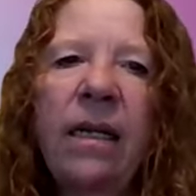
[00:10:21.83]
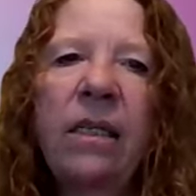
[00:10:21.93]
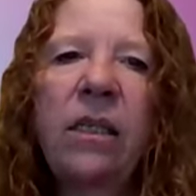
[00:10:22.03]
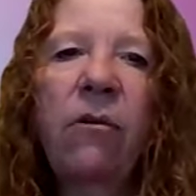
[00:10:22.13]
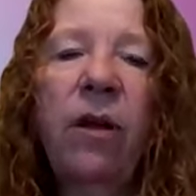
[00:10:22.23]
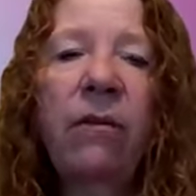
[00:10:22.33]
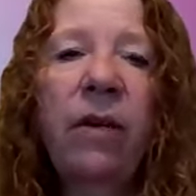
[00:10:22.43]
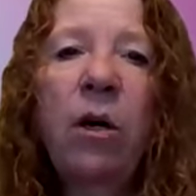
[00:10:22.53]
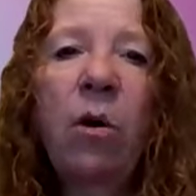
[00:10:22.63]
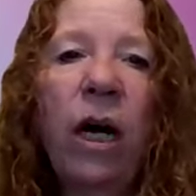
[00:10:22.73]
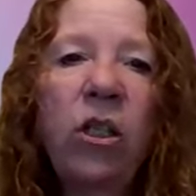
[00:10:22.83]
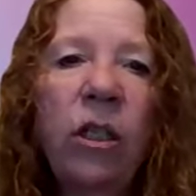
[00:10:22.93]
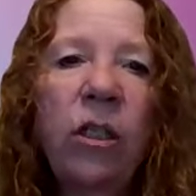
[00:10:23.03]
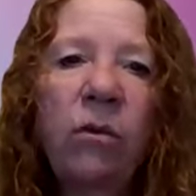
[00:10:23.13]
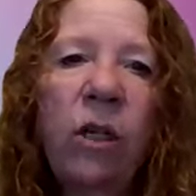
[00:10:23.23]
So if you have any
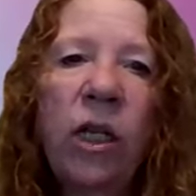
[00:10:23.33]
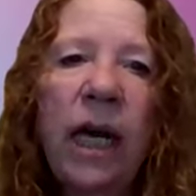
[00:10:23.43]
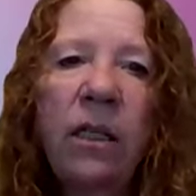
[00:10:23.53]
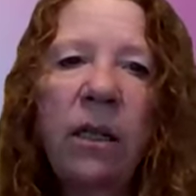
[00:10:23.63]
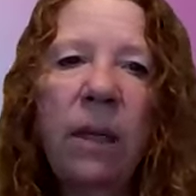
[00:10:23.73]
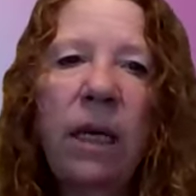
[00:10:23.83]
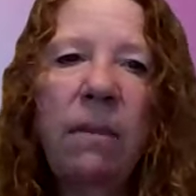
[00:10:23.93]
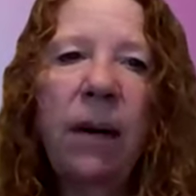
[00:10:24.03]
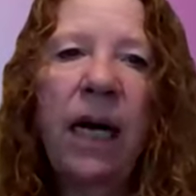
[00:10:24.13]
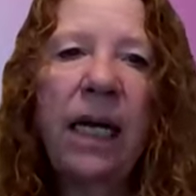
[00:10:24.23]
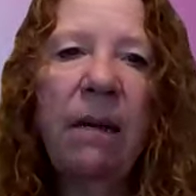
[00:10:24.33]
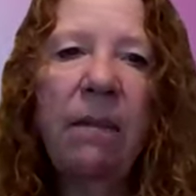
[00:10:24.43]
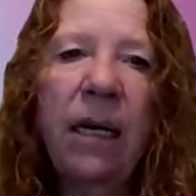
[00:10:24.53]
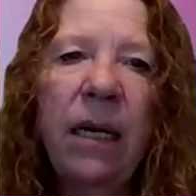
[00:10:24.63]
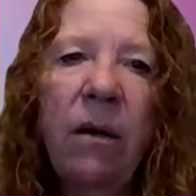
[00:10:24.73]
questions, reach out to me by
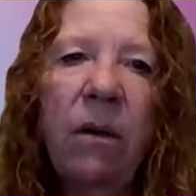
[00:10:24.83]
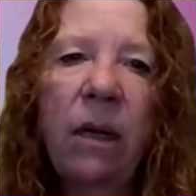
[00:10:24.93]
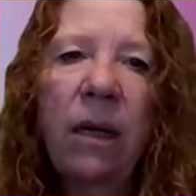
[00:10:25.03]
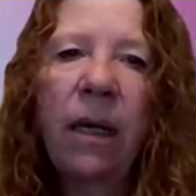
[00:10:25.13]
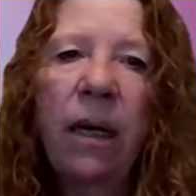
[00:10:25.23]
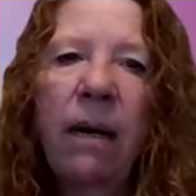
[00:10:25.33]
email.